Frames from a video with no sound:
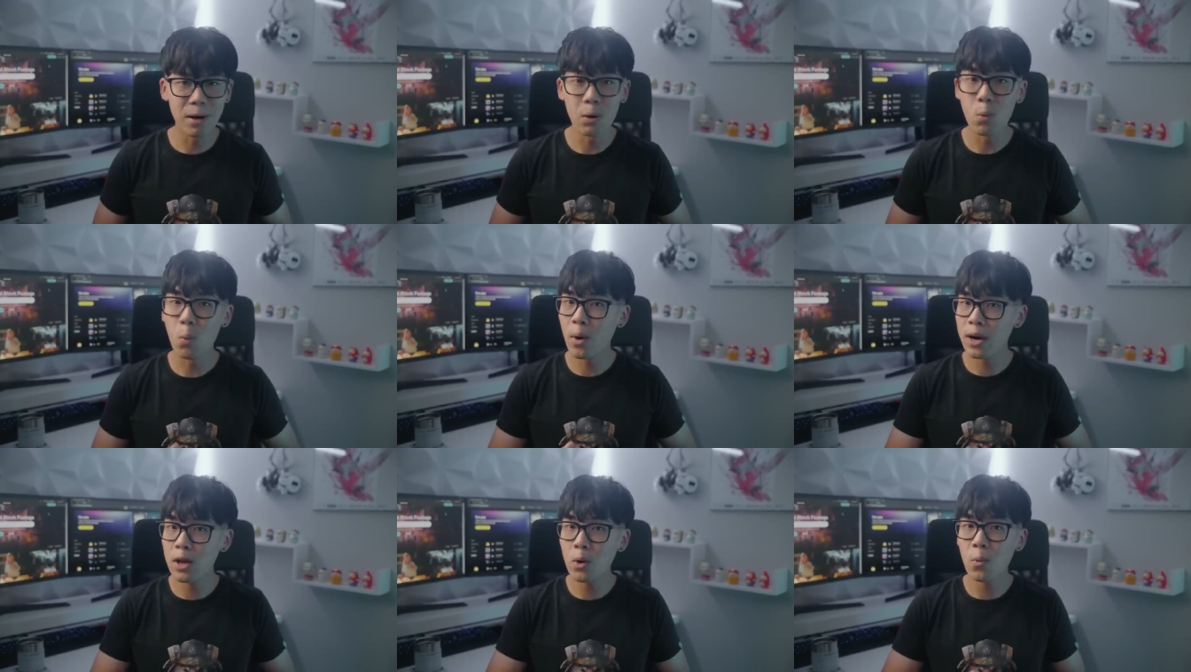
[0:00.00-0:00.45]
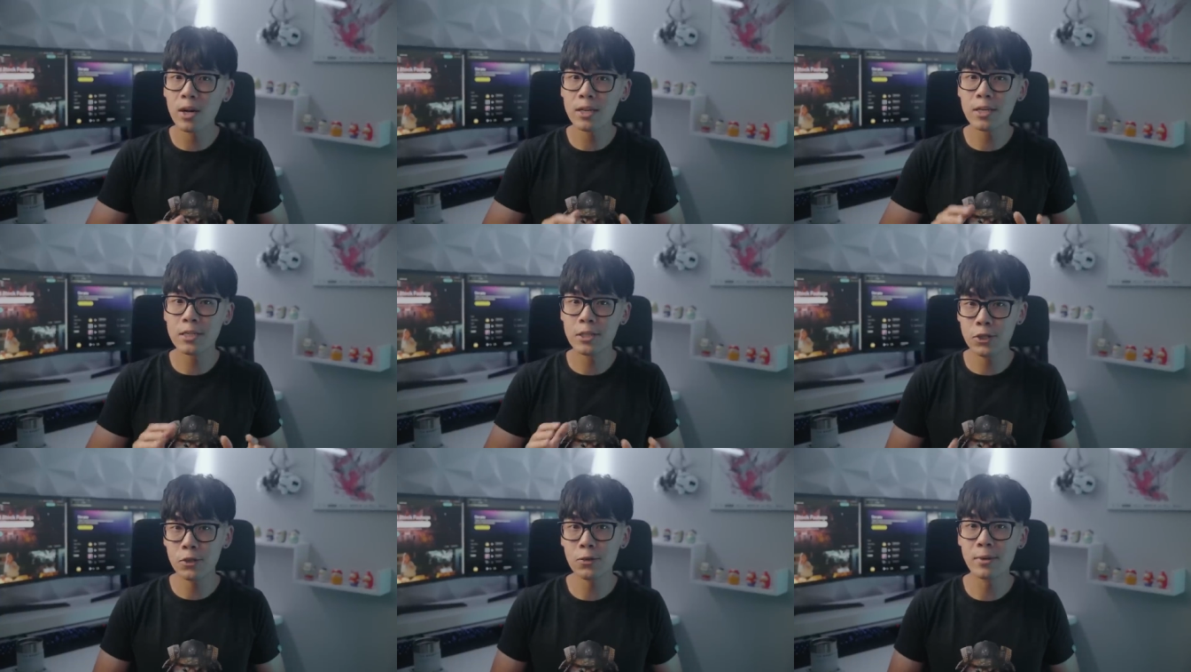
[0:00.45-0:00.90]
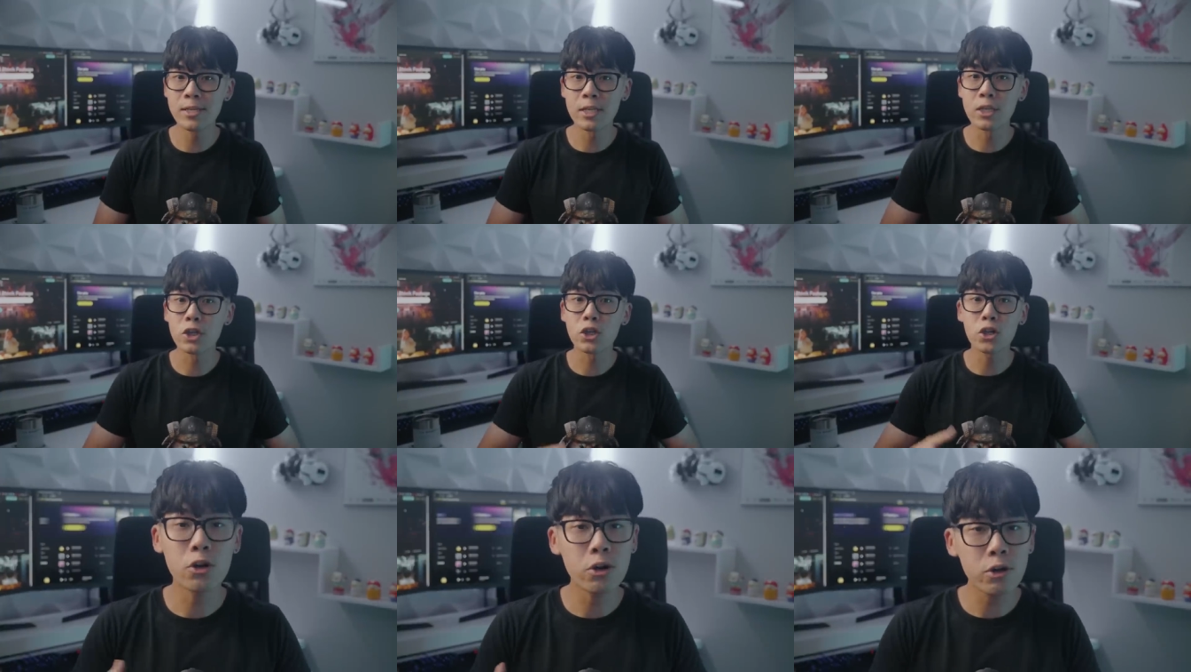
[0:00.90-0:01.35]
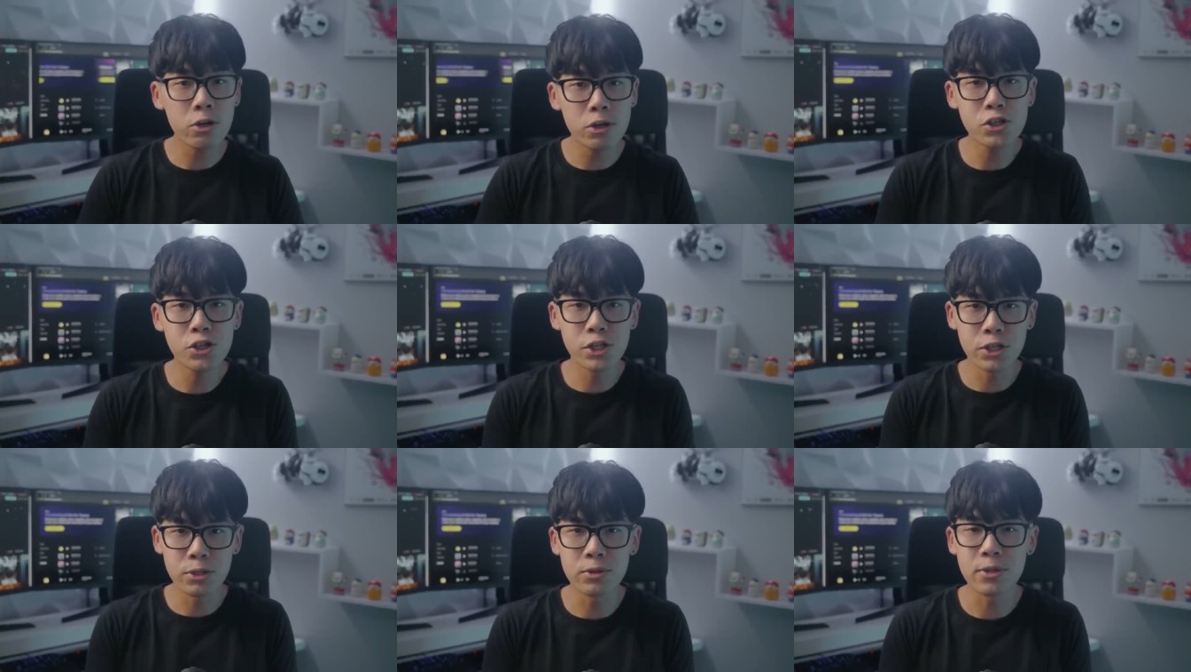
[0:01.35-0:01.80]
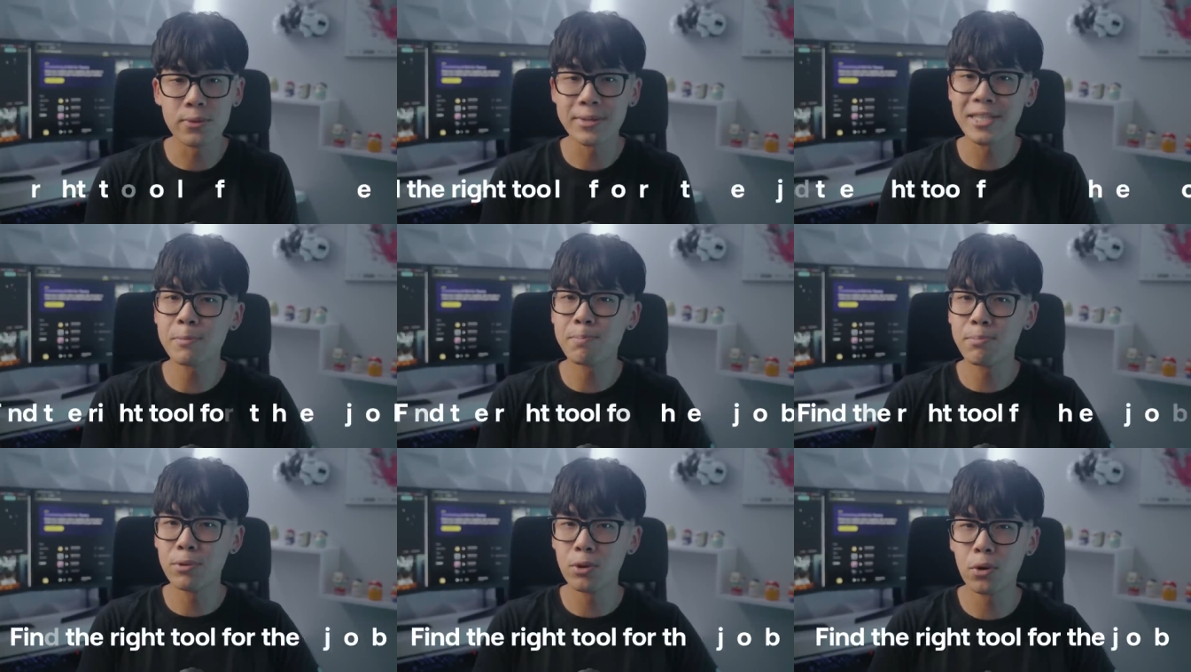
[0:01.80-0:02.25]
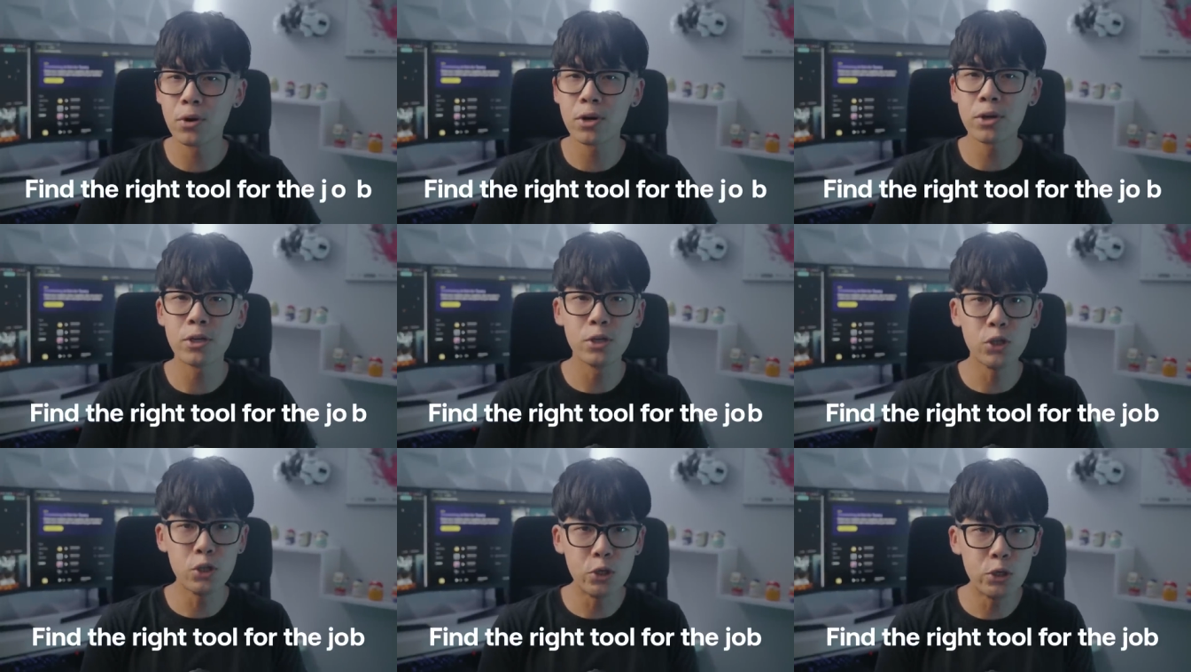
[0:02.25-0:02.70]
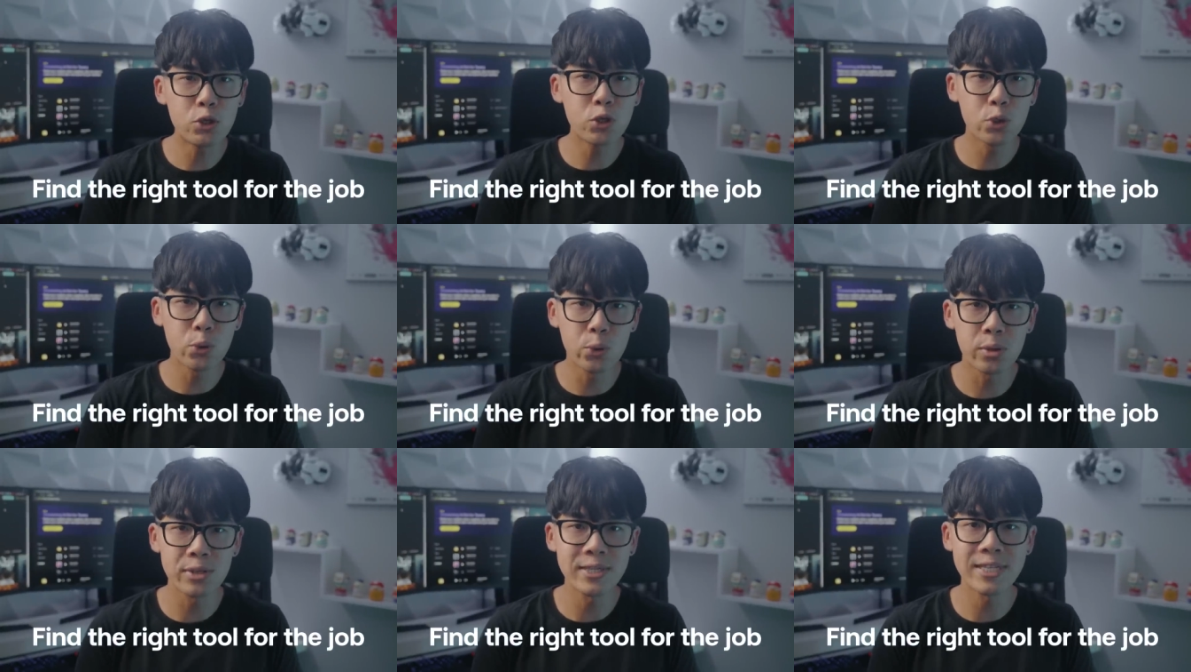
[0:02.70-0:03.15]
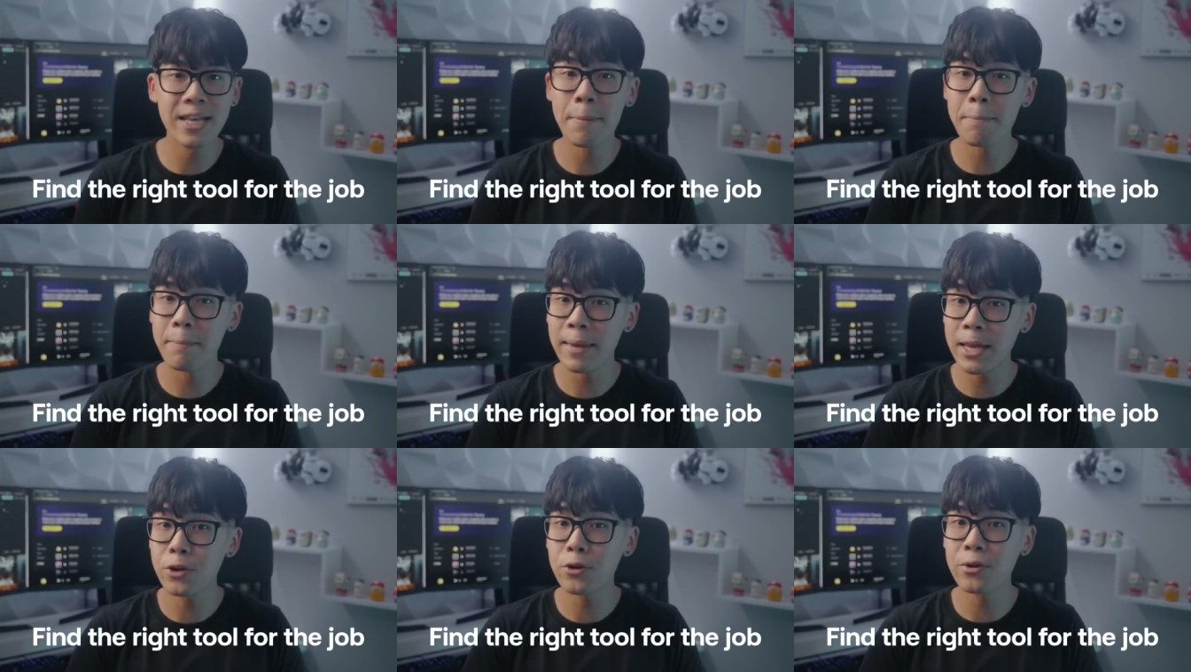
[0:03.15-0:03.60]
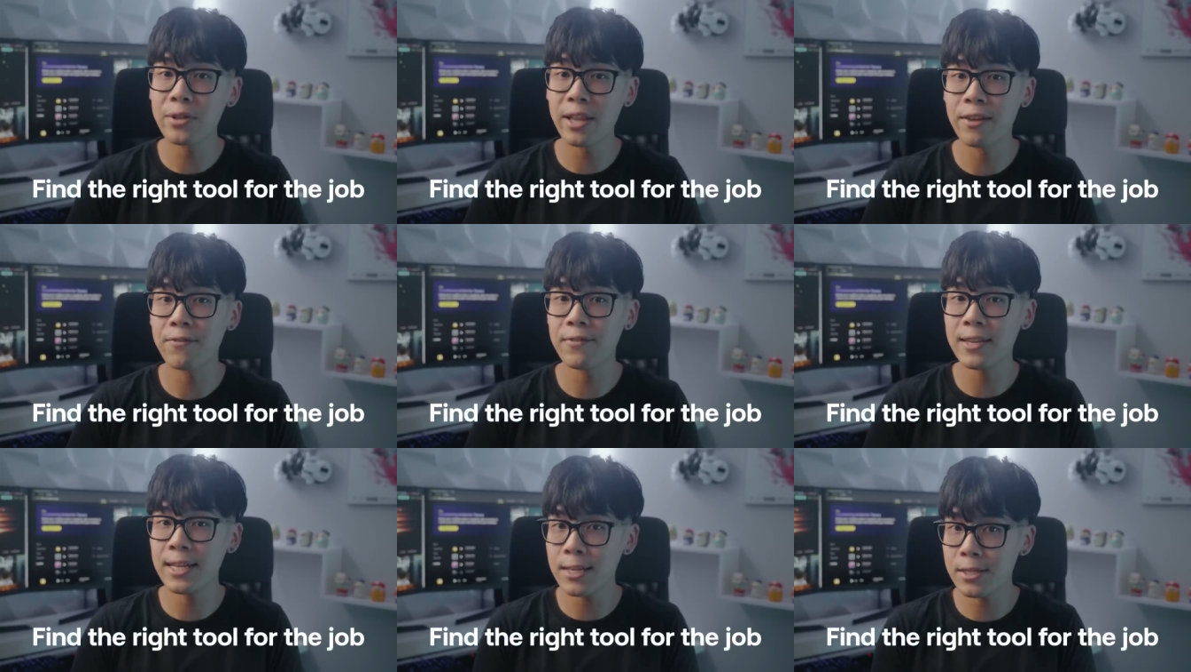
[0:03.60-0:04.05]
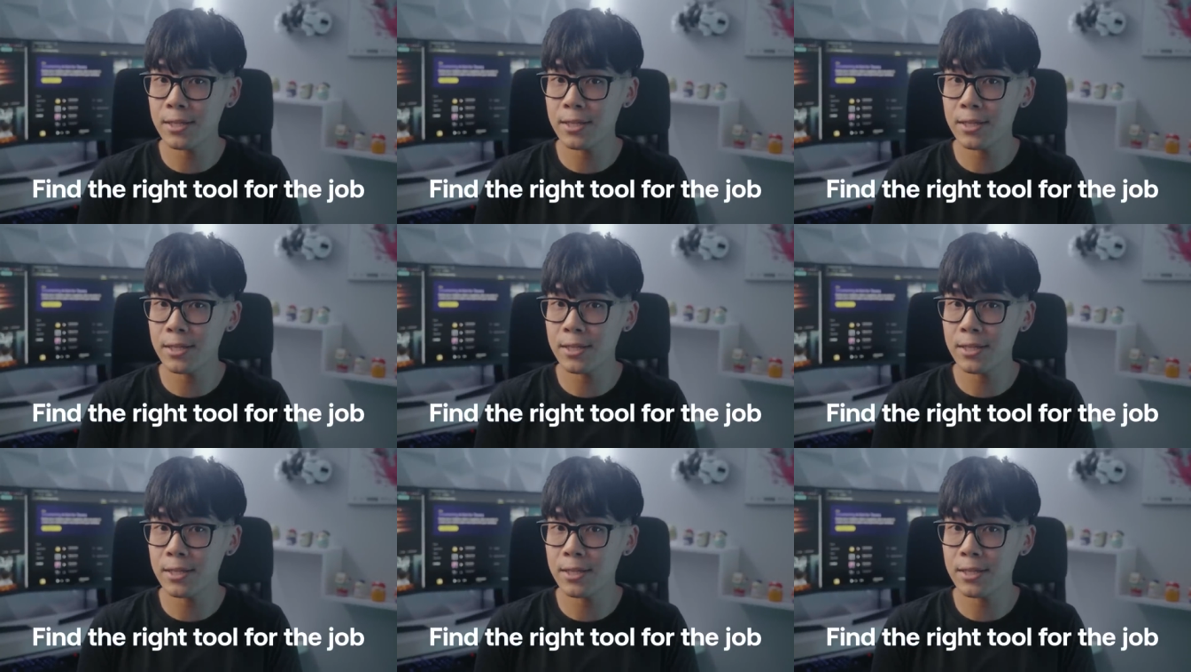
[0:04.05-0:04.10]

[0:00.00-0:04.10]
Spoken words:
but what I want to do is encourage you to explore new tools that make your life